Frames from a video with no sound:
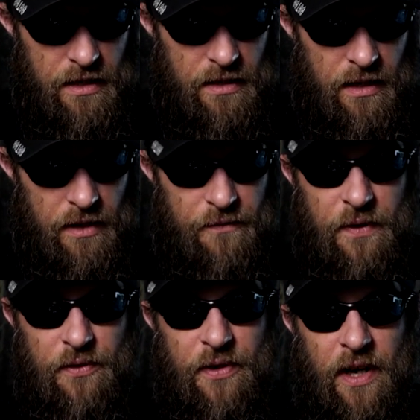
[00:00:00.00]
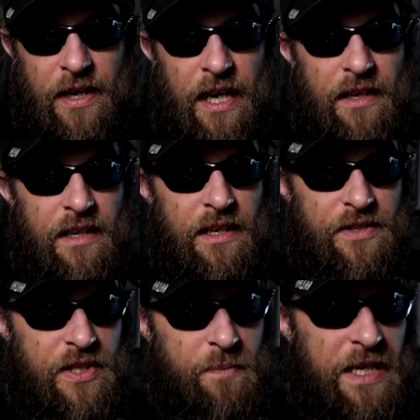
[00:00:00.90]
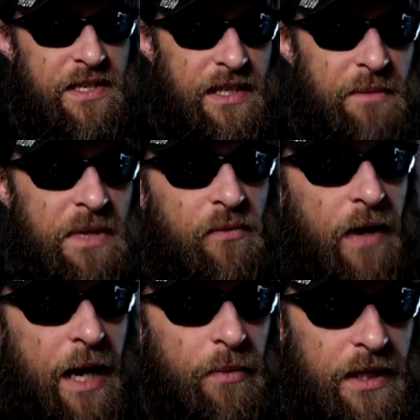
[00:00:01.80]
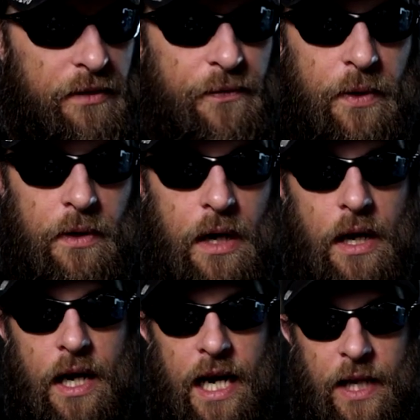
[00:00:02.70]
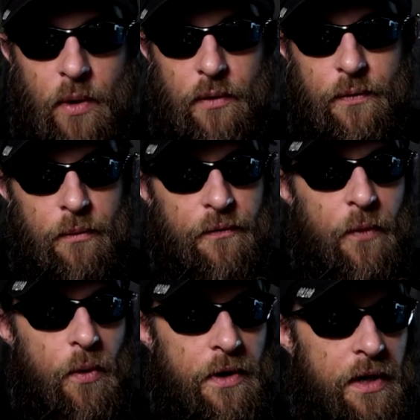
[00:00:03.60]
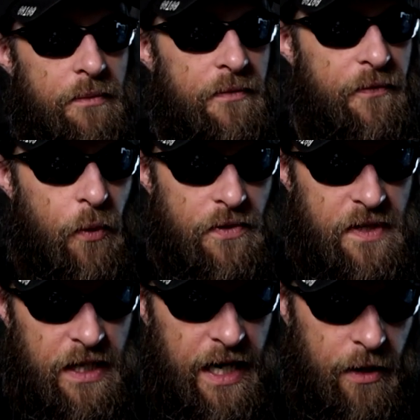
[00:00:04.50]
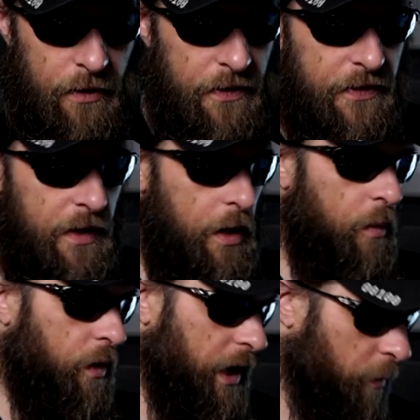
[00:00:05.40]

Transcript: unfiltered, unedited. It's just basically me rambling for anywhere from 4 to 14 hours while I'm